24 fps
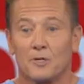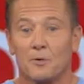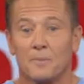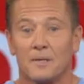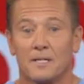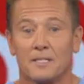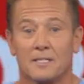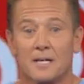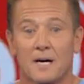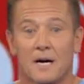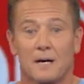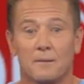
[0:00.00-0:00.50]
so
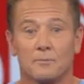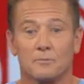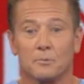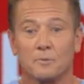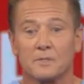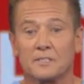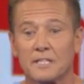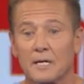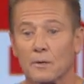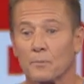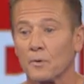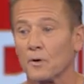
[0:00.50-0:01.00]
many times
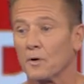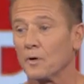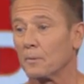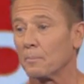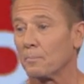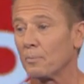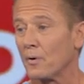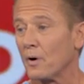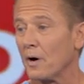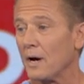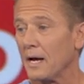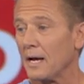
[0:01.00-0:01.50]
we say we're going to
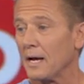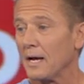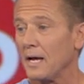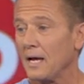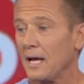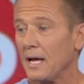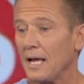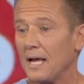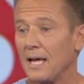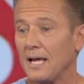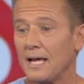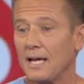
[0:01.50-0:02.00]
pray
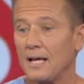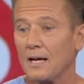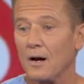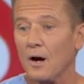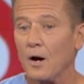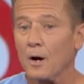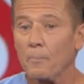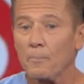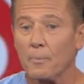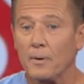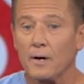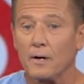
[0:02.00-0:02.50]
and
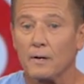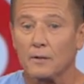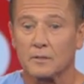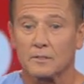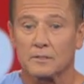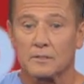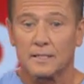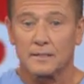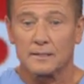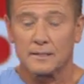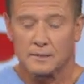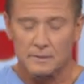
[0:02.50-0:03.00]
our prayer
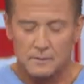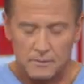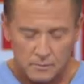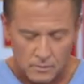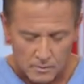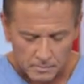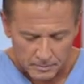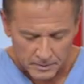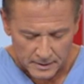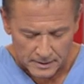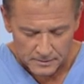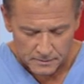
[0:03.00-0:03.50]
looks like this:
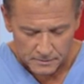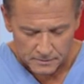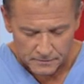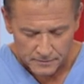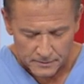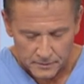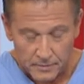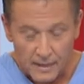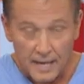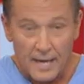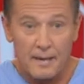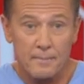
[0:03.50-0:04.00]
Lord, bless the
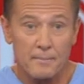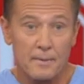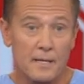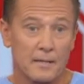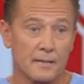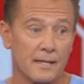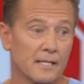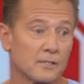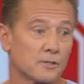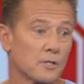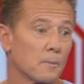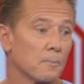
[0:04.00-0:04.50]
food.
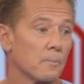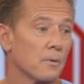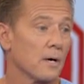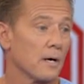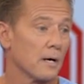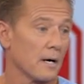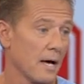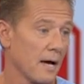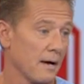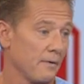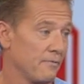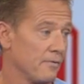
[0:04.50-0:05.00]
Amen. That's our
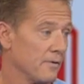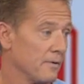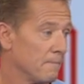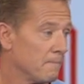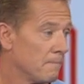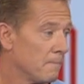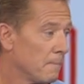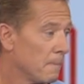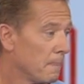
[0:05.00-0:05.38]
prayer life.